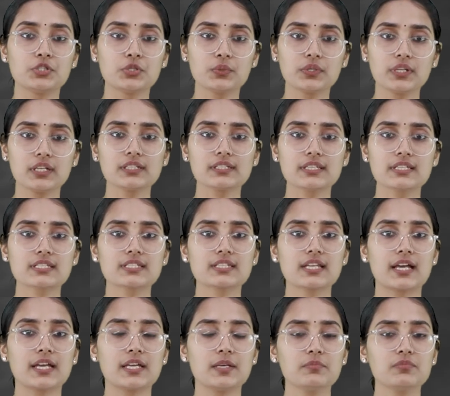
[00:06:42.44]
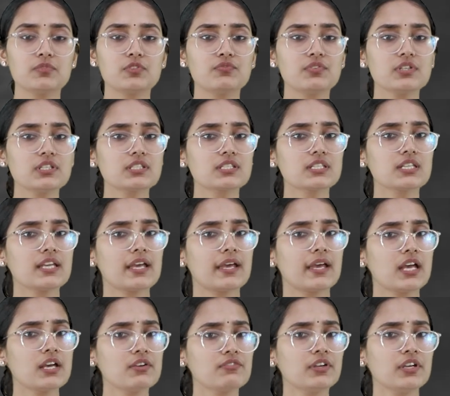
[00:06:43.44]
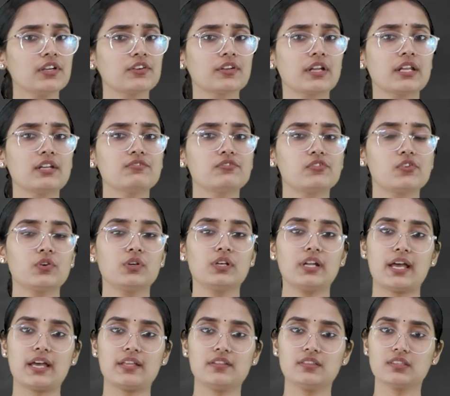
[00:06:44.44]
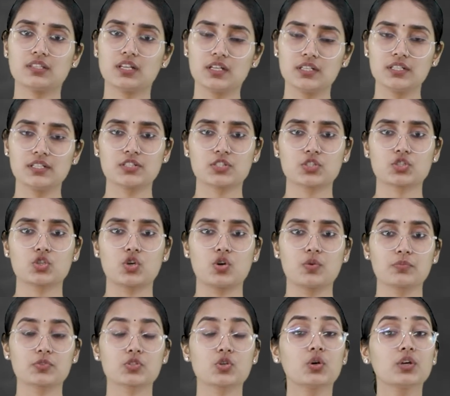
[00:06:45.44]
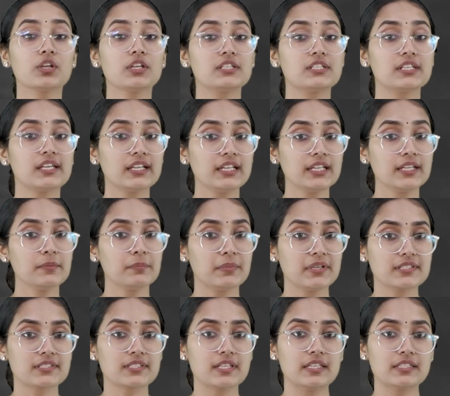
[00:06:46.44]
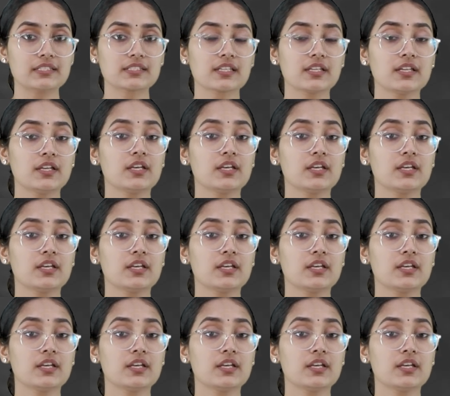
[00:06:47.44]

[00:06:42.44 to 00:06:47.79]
during this time, we see heavy rainfall and thunderstorms on daily basis.